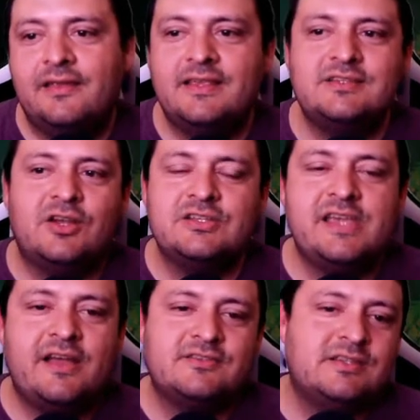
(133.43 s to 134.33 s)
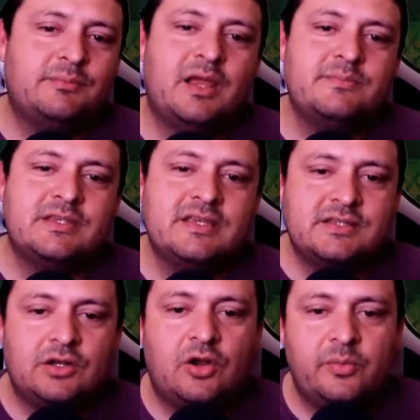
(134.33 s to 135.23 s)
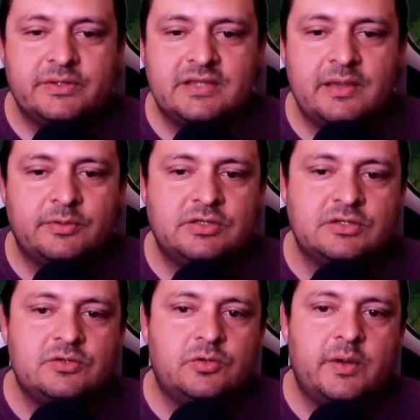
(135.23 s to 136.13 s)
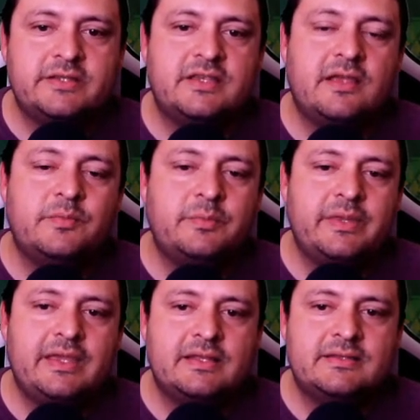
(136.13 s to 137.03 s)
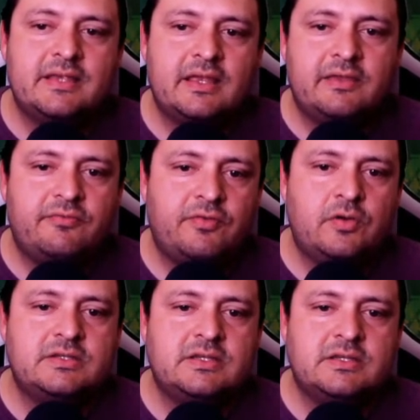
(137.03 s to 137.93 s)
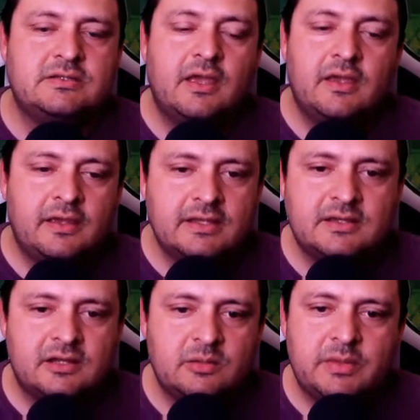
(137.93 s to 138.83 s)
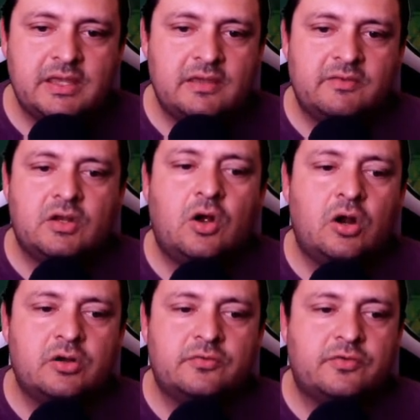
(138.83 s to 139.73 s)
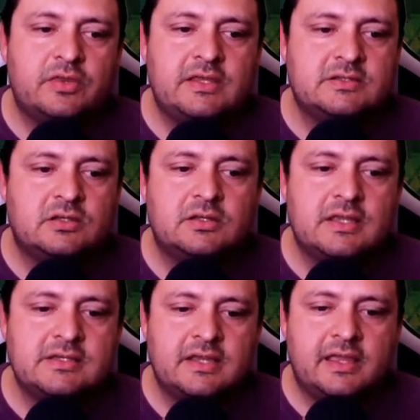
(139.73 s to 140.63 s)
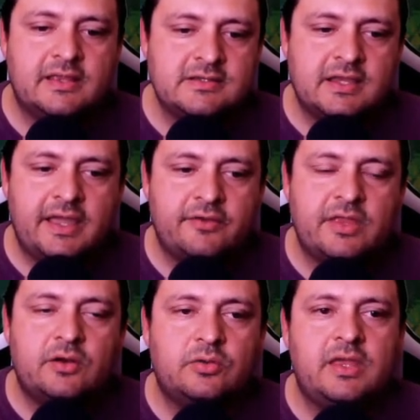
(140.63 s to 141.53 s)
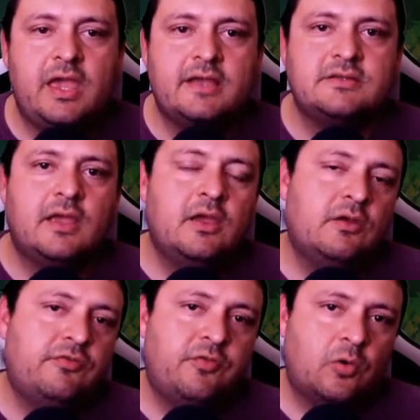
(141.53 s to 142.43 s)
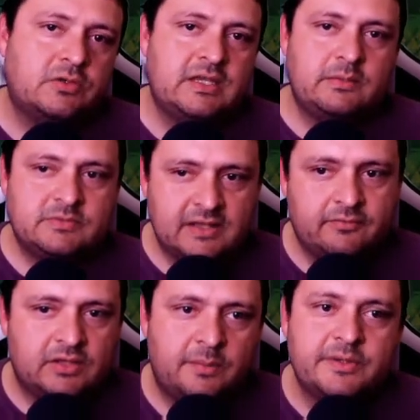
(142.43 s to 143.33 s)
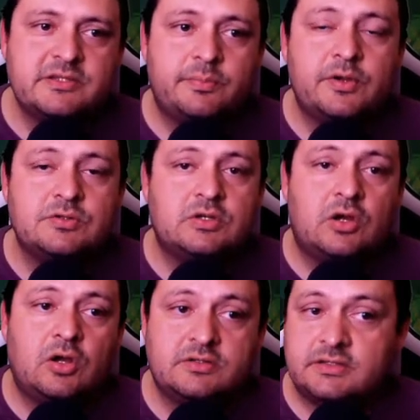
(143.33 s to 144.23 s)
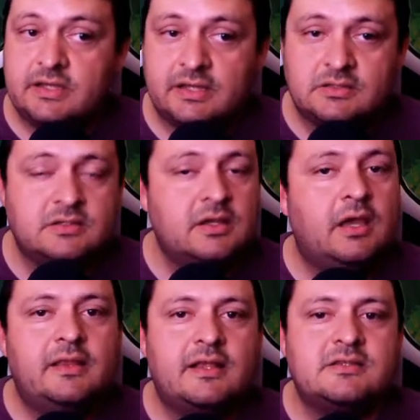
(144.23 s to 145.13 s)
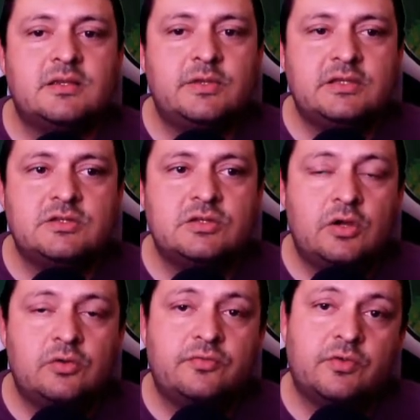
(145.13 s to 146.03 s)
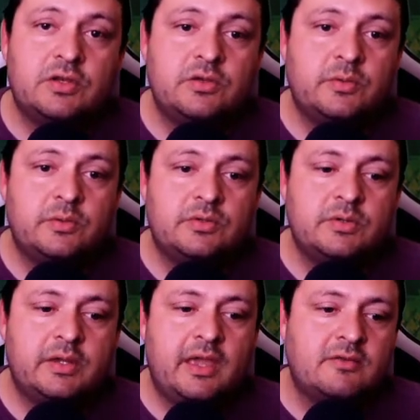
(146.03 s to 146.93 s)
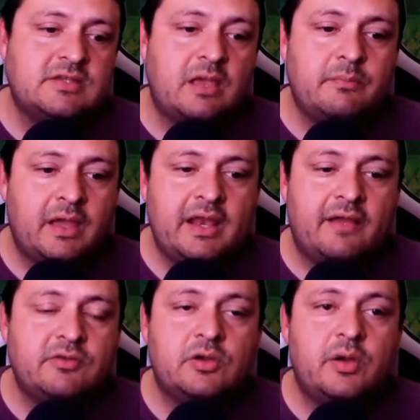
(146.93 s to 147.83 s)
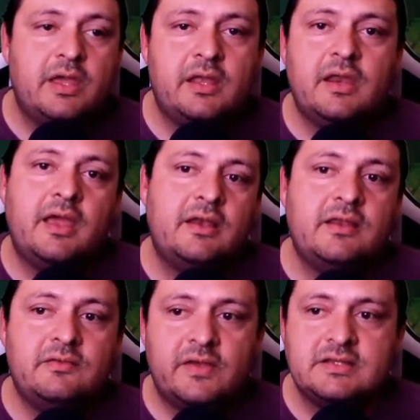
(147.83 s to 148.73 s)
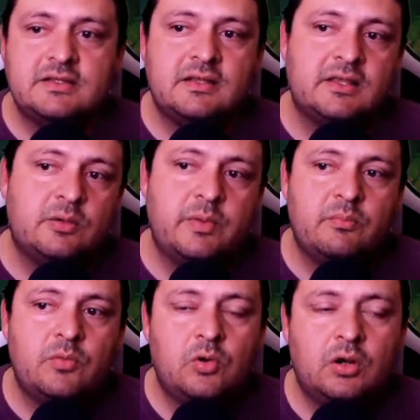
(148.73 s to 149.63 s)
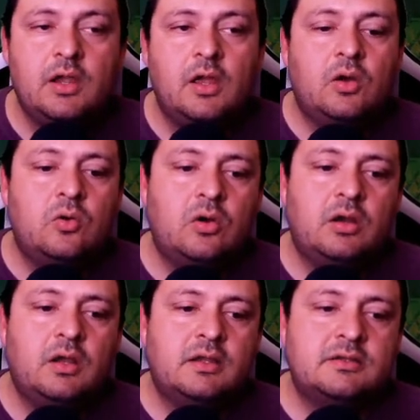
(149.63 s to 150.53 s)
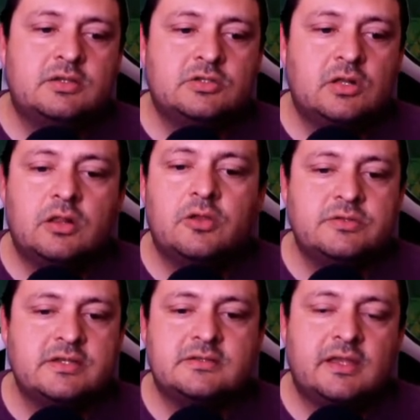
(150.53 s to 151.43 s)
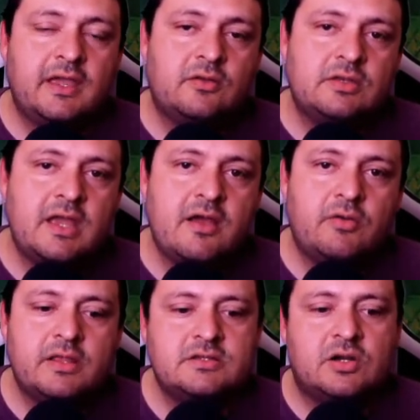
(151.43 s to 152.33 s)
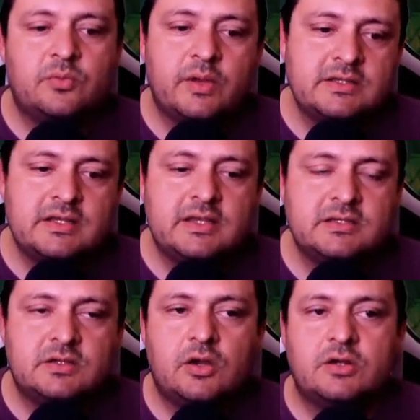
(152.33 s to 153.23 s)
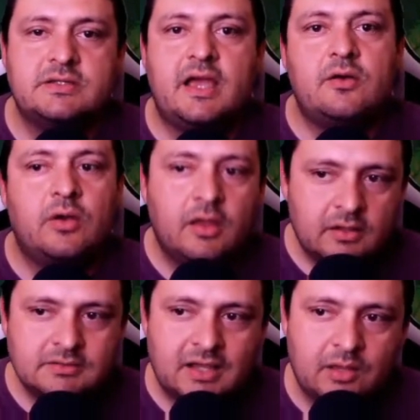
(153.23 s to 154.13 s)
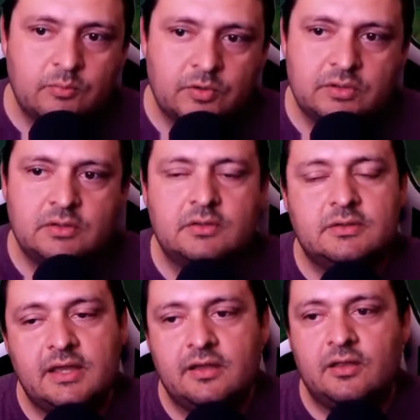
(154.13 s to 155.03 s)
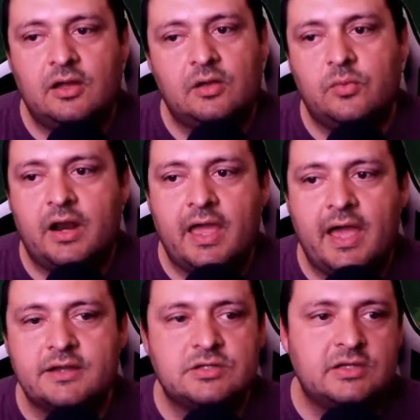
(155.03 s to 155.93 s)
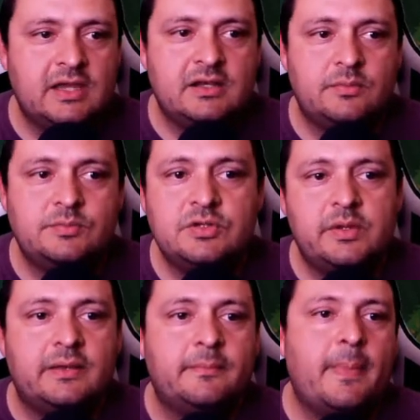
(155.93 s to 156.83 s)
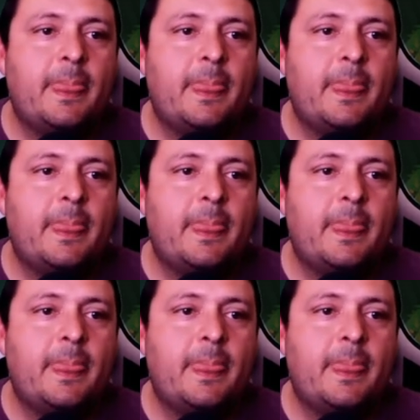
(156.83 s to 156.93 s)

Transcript: This alt account sometimes isn't always able to do quests, and when we get daily focuses, it's going to be even harder for these these this account that only has four teams leveled up as opposed to all six. That's something to note for the new new accounts. I might have to go ahead and invest a little bit more, or close this account down and start renting his cards out. Time will tell on what I actually end up doing.